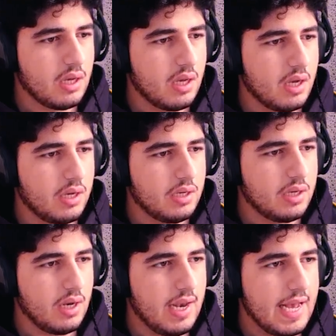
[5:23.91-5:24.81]
on
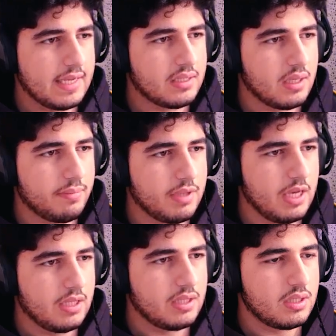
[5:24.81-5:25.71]
last
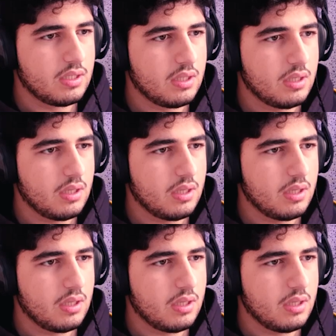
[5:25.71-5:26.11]
update.